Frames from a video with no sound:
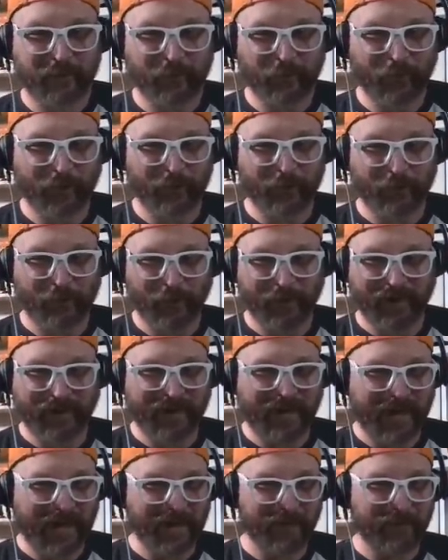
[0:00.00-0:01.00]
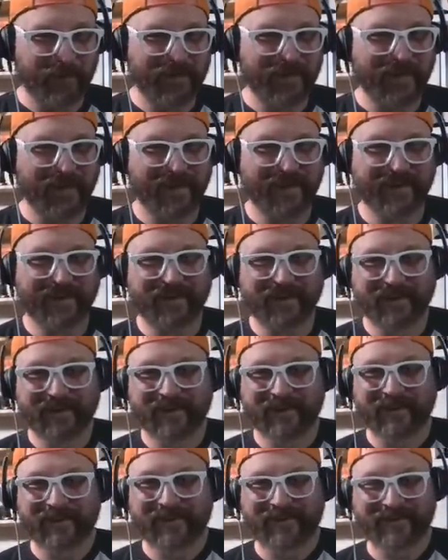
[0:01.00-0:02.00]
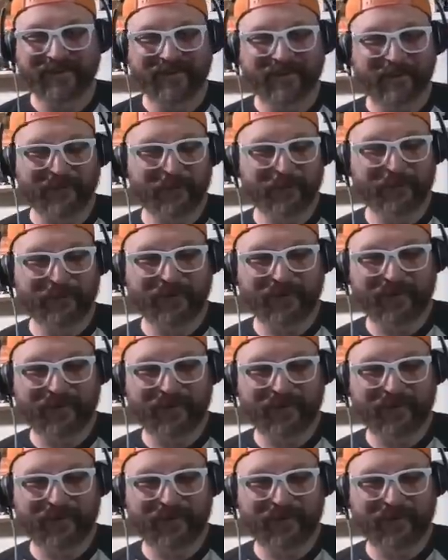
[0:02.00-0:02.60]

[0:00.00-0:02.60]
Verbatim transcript: What what a game he had. You know,